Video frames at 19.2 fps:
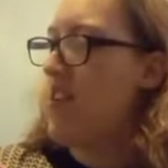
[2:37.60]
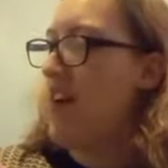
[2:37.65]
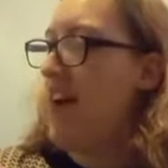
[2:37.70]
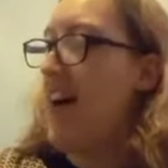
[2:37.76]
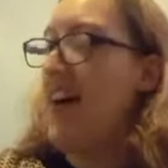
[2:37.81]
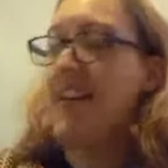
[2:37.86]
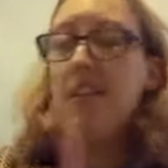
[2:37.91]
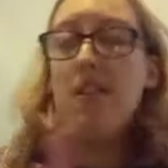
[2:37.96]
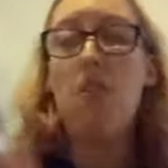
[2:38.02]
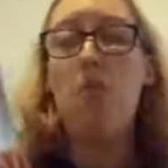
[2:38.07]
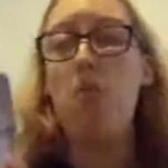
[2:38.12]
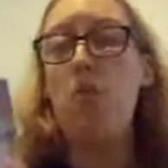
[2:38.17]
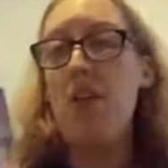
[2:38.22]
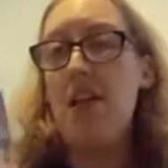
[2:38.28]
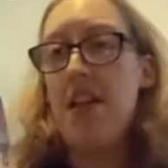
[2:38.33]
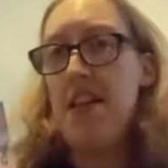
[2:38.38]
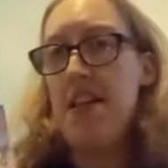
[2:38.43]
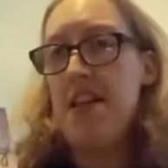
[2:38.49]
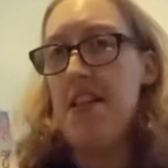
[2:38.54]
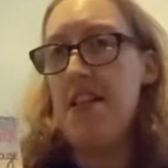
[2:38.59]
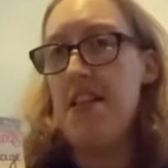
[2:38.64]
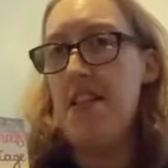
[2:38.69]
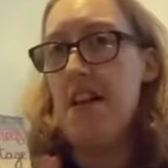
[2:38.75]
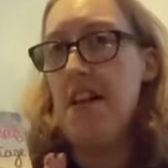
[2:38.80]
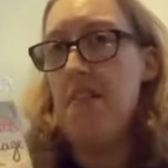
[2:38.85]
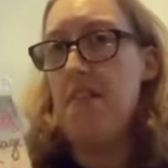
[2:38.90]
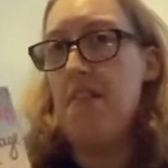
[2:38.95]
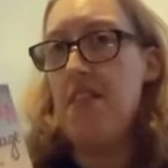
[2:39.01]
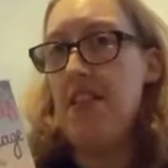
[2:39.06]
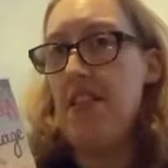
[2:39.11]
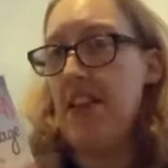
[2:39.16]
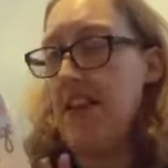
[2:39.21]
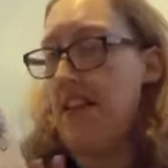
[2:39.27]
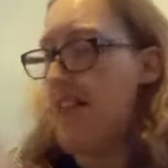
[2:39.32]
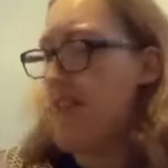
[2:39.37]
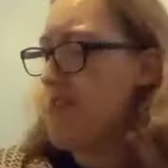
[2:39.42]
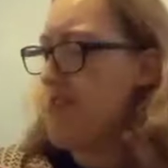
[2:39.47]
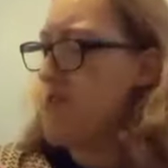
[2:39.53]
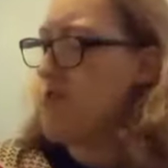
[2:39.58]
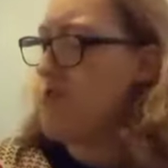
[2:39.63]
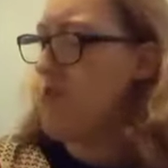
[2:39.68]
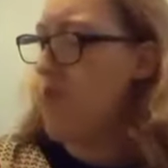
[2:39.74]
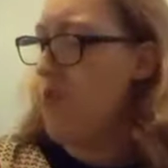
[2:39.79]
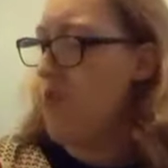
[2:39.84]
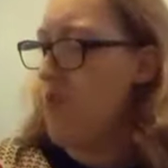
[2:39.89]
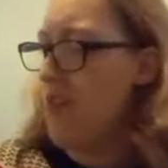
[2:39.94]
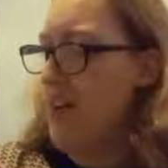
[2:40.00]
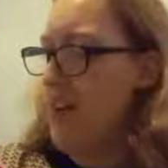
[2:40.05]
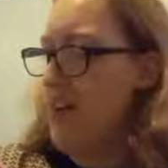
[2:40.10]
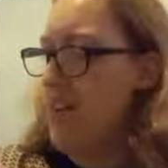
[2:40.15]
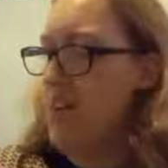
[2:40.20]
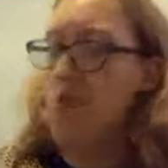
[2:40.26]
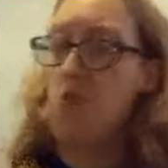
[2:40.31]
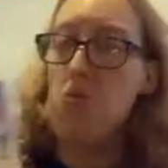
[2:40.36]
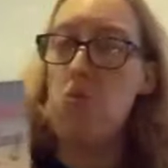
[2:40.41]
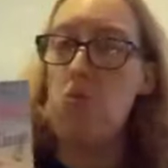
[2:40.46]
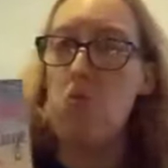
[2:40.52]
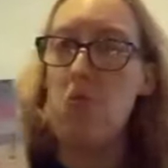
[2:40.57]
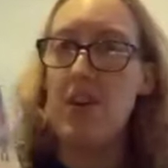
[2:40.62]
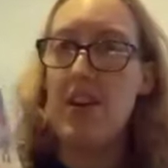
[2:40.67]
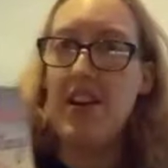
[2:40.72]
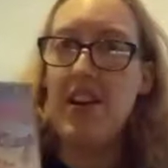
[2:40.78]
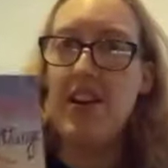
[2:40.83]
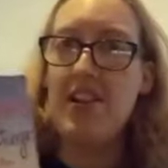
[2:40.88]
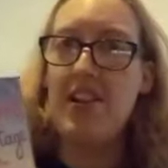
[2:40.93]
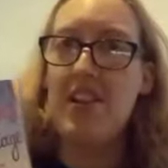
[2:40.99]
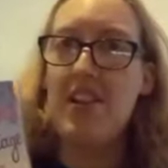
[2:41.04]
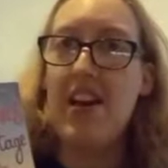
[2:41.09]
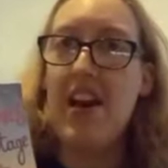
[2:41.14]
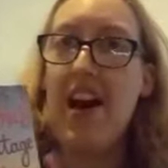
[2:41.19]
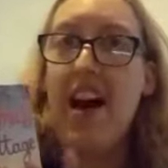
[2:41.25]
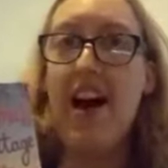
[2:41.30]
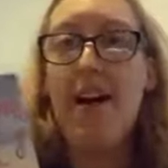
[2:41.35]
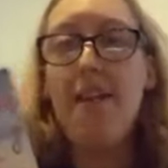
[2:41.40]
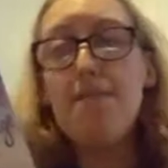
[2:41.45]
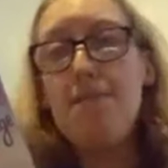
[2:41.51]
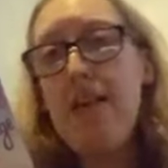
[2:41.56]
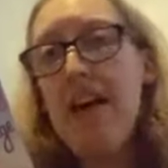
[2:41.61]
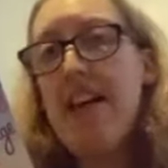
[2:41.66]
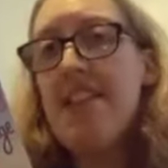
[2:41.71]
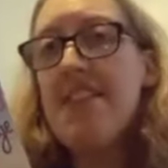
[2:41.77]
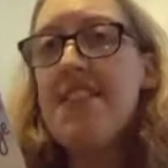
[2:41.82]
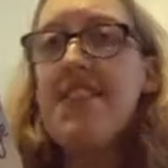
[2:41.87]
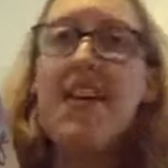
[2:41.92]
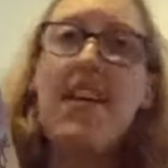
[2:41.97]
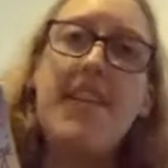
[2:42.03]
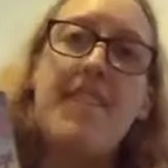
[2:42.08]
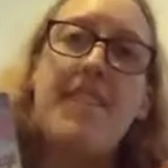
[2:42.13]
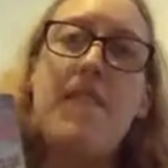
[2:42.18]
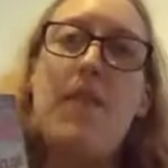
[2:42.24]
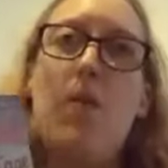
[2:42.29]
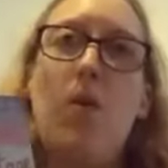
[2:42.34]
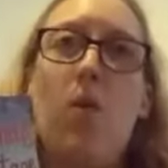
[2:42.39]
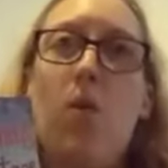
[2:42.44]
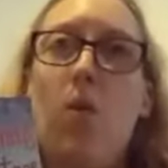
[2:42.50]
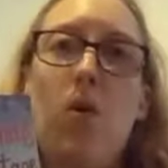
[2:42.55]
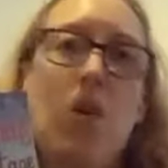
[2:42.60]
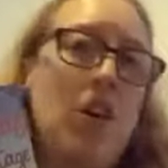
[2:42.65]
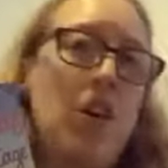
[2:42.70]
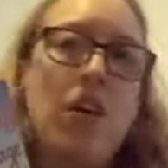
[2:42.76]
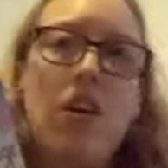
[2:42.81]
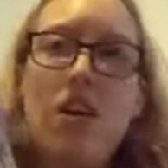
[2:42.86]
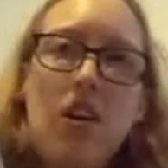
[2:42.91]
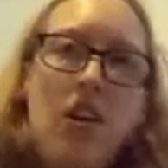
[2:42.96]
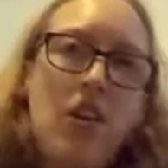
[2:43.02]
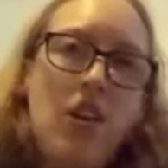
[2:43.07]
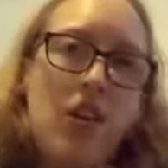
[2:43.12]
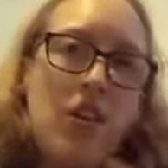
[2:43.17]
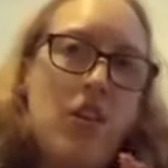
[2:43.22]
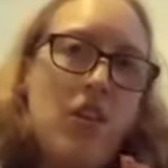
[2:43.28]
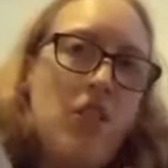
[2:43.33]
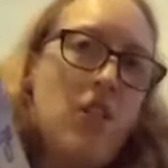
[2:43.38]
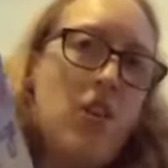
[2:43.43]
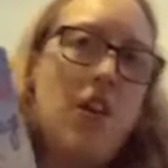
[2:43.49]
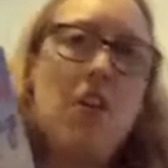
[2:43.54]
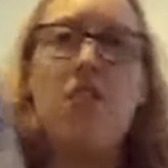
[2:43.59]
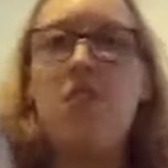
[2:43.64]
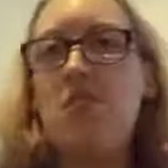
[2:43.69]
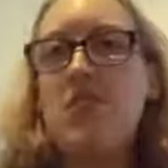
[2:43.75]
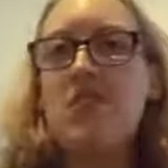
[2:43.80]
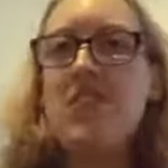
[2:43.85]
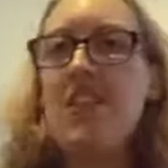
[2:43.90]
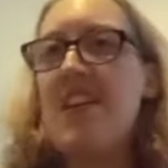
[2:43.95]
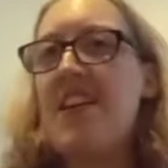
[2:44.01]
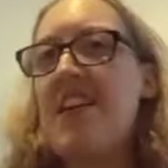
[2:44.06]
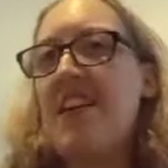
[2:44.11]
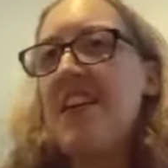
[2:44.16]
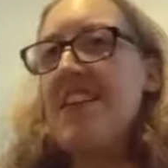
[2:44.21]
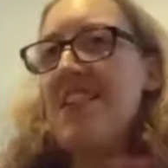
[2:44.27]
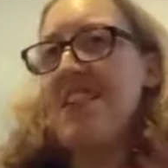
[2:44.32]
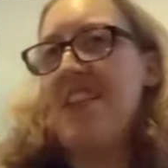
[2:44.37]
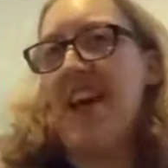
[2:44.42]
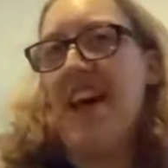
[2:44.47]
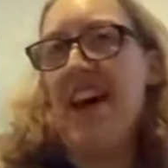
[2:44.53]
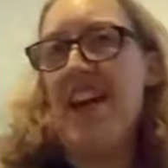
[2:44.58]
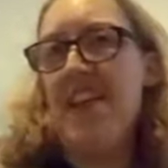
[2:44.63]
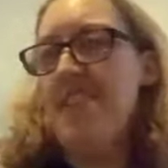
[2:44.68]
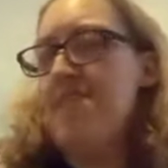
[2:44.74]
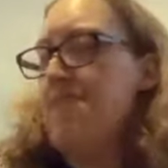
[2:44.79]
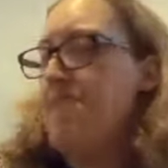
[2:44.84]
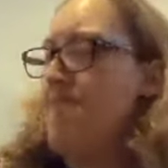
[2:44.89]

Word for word: And really lovely story to read at bedtime or cozy day.